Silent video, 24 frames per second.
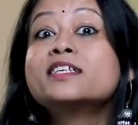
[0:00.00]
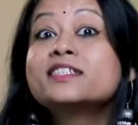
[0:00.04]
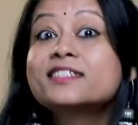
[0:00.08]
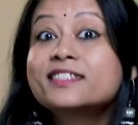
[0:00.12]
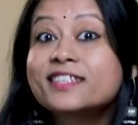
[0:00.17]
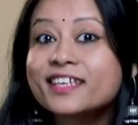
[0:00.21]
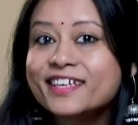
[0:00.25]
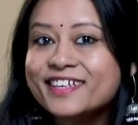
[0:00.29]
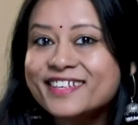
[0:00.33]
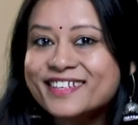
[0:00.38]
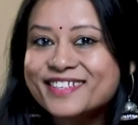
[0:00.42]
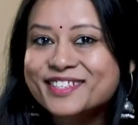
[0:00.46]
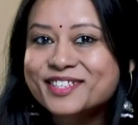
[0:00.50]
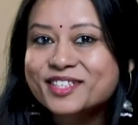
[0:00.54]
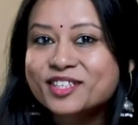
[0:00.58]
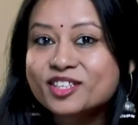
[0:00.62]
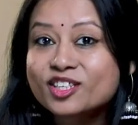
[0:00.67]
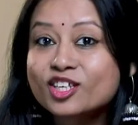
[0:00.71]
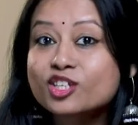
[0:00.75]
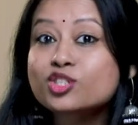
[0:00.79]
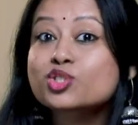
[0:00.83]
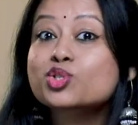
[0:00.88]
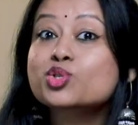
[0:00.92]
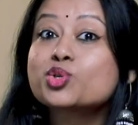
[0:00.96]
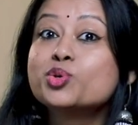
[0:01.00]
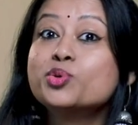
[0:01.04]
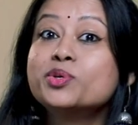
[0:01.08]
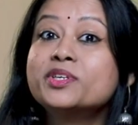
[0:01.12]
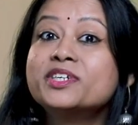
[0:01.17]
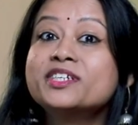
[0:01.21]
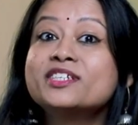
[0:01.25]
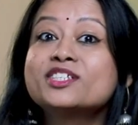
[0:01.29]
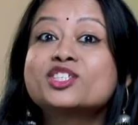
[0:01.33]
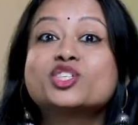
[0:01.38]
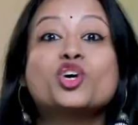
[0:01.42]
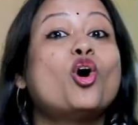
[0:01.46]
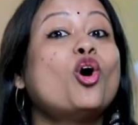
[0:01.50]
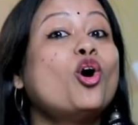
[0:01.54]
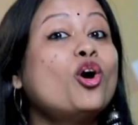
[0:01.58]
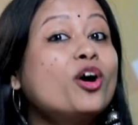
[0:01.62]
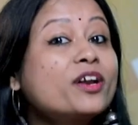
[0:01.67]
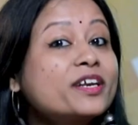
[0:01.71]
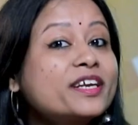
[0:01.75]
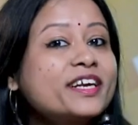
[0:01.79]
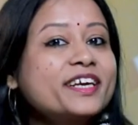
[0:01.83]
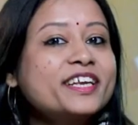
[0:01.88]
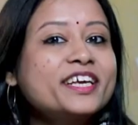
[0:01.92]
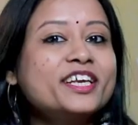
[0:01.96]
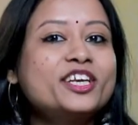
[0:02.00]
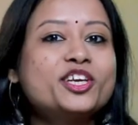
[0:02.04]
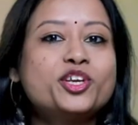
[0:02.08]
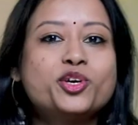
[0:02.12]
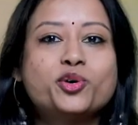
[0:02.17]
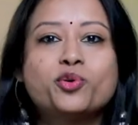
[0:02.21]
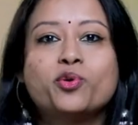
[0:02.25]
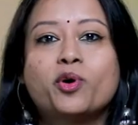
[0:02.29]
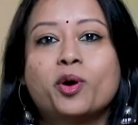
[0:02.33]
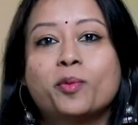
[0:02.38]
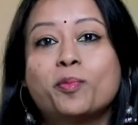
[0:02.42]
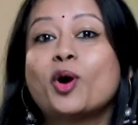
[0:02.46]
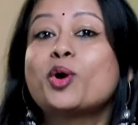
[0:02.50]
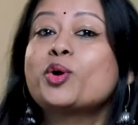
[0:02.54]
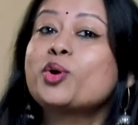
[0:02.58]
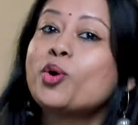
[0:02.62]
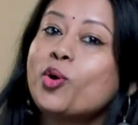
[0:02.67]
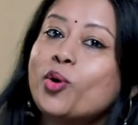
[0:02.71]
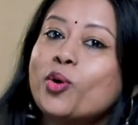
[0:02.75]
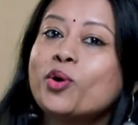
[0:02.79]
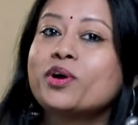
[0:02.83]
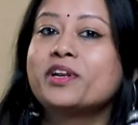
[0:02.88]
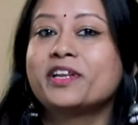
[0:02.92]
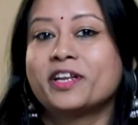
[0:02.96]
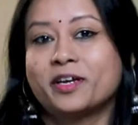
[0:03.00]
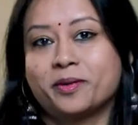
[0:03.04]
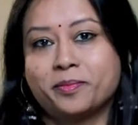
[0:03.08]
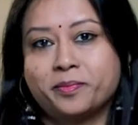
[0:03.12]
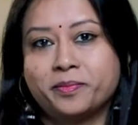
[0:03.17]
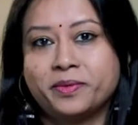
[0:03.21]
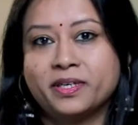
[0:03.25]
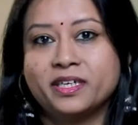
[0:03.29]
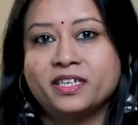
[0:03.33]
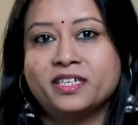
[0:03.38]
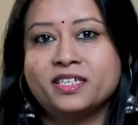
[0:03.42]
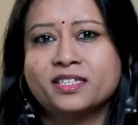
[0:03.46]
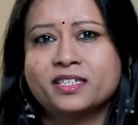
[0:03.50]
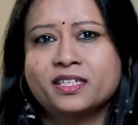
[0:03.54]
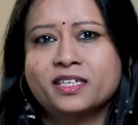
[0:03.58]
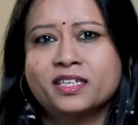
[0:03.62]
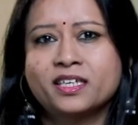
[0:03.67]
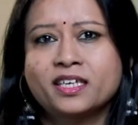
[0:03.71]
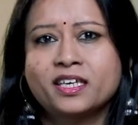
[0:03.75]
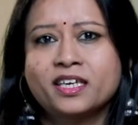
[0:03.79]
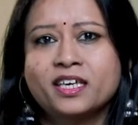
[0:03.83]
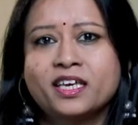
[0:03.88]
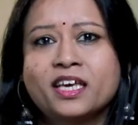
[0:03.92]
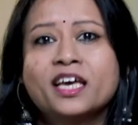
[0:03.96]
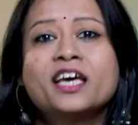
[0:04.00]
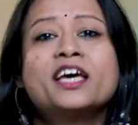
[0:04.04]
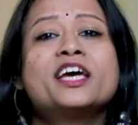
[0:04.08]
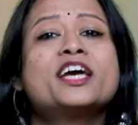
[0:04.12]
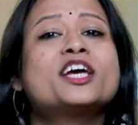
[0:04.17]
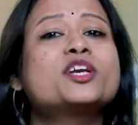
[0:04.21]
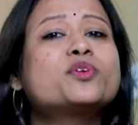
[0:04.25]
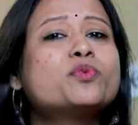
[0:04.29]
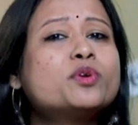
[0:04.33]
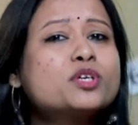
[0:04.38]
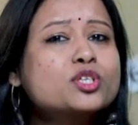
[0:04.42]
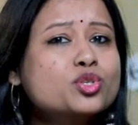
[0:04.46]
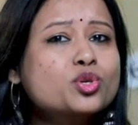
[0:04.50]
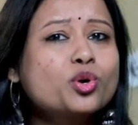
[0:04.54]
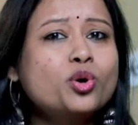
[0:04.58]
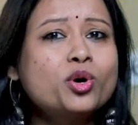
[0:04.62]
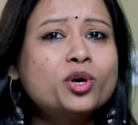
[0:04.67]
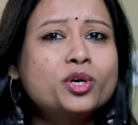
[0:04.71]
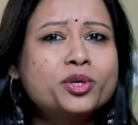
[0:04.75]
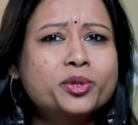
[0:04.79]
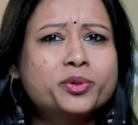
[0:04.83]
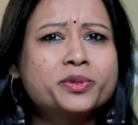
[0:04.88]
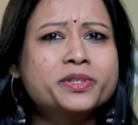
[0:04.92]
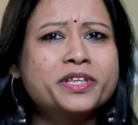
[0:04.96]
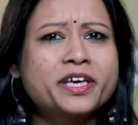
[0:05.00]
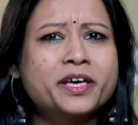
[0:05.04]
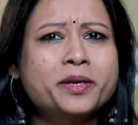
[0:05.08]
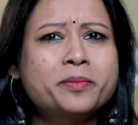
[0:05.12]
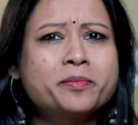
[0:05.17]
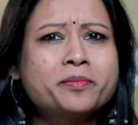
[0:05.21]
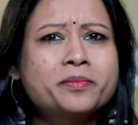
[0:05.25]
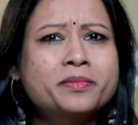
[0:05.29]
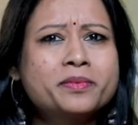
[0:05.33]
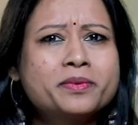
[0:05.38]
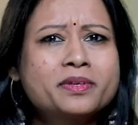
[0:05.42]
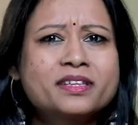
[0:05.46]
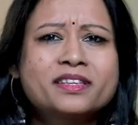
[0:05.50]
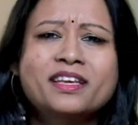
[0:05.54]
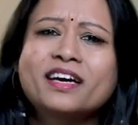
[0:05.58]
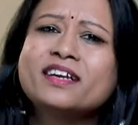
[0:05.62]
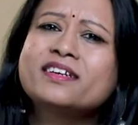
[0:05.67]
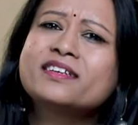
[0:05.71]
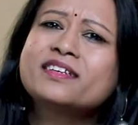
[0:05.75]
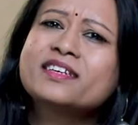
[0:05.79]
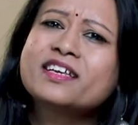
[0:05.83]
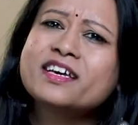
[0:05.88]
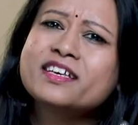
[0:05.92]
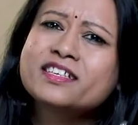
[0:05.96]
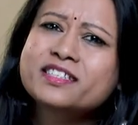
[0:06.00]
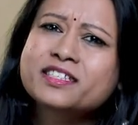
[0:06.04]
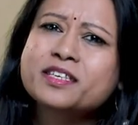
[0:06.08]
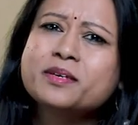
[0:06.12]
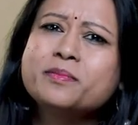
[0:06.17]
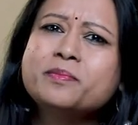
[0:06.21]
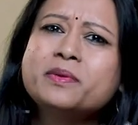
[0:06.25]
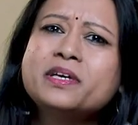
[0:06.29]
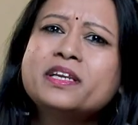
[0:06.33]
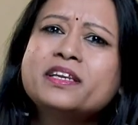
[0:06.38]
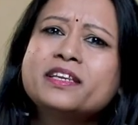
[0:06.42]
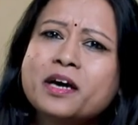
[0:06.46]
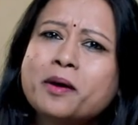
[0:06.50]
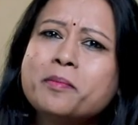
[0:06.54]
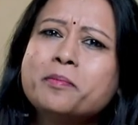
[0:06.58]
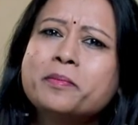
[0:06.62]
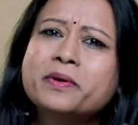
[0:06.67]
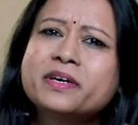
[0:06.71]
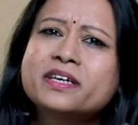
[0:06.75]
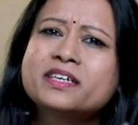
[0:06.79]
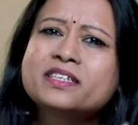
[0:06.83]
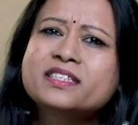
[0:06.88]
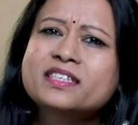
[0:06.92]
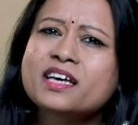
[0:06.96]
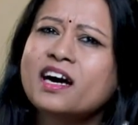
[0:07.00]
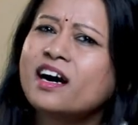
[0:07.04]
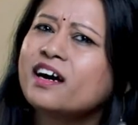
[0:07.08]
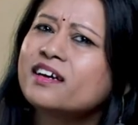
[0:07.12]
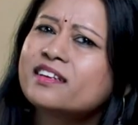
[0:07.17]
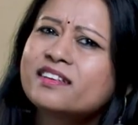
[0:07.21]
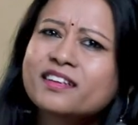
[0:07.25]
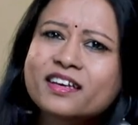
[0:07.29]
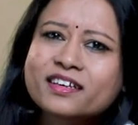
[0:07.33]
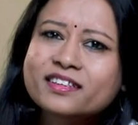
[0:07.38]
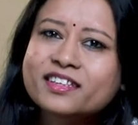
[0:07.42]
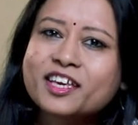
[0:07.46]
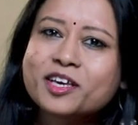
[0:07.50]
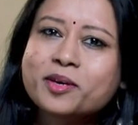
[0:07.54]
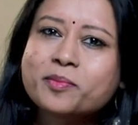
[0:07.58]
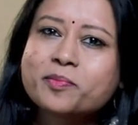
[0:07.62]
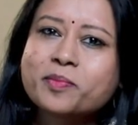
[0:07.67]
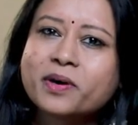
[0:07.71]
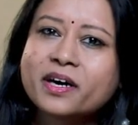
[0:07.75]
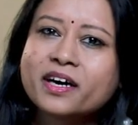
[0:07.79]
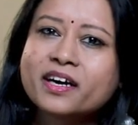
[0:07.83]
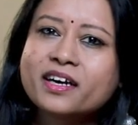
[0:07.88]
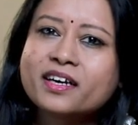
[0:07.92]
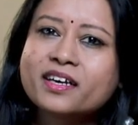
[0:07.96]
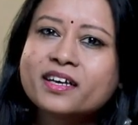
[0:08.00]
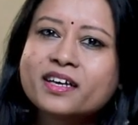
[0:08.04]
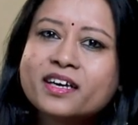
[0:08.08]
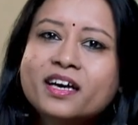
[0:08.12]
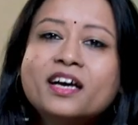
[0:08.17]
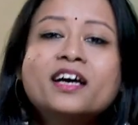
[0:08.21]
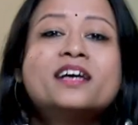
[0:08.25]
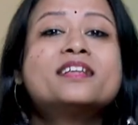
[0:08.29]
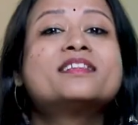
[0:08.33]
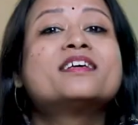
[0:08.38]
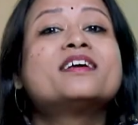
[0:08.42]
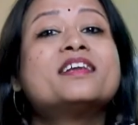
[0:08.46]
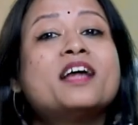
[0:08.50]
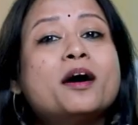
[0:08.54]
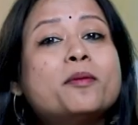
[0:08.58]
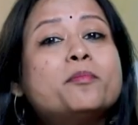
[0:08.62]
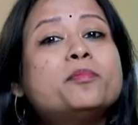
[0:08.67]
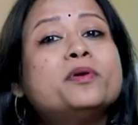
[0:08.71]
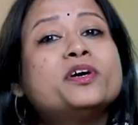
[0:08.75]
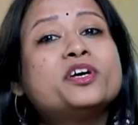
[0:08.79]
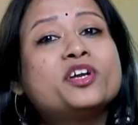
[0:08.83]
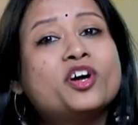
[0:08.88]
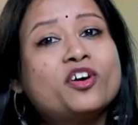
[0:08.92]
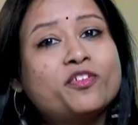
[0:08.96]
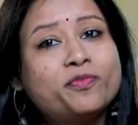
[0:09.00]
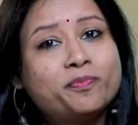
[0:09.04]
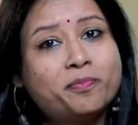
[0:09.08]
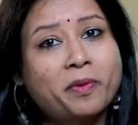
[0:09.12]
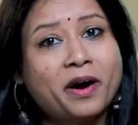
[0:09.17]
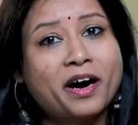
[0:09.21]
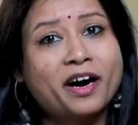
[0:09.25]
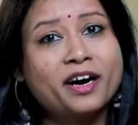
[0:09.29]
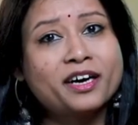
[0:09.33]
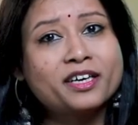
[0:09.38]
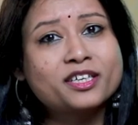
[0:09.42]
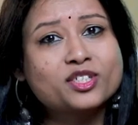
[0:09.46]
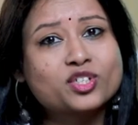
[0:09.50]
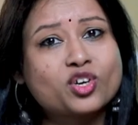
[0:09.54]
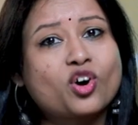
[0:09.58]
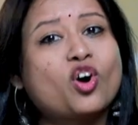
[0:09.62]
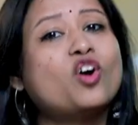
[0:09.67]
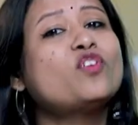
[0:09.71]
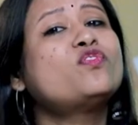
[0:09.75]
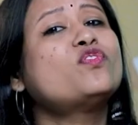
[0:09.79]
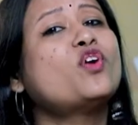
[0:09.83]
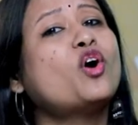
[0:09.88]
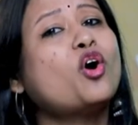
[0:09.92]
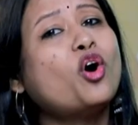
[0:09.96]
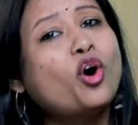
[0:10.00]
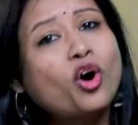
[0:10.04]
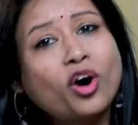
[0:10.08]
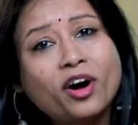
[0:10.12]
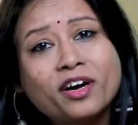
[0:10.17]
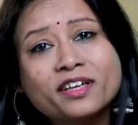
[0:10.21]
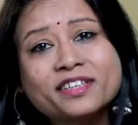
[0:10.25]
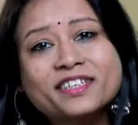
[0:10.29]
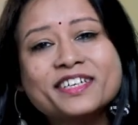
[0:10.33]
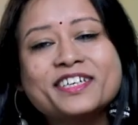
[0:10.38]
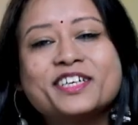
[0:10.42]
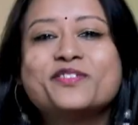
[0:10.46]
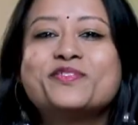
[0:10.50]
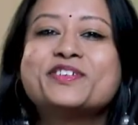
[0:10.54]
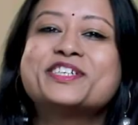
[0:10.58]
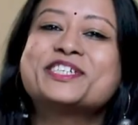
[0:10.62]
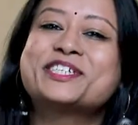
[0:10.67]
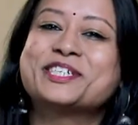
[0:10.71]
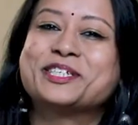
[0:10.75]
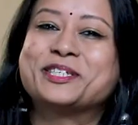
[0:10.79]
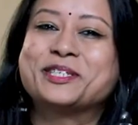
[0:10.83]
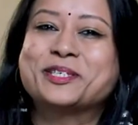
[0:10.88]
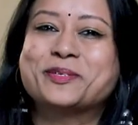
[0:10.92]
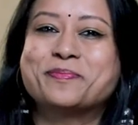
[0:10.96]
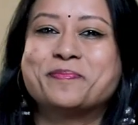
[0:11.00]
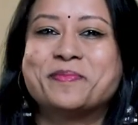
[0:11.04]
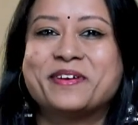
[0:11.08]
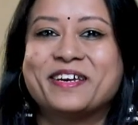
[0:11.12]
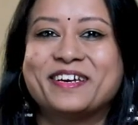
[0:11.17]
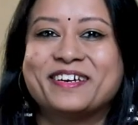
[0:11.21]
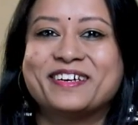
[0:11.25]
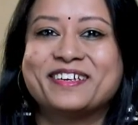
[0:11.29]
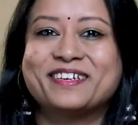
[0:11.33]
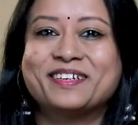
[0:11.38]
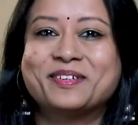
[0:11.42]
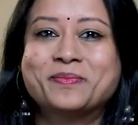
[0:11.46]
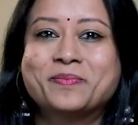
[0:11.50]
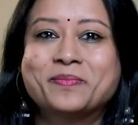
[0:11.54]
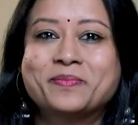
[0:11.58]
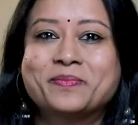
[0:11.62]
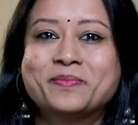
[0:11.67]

Since the students already knew about whole numbers, it was told to them that decimal numbers are nothing but the number of parts of all the divisions made.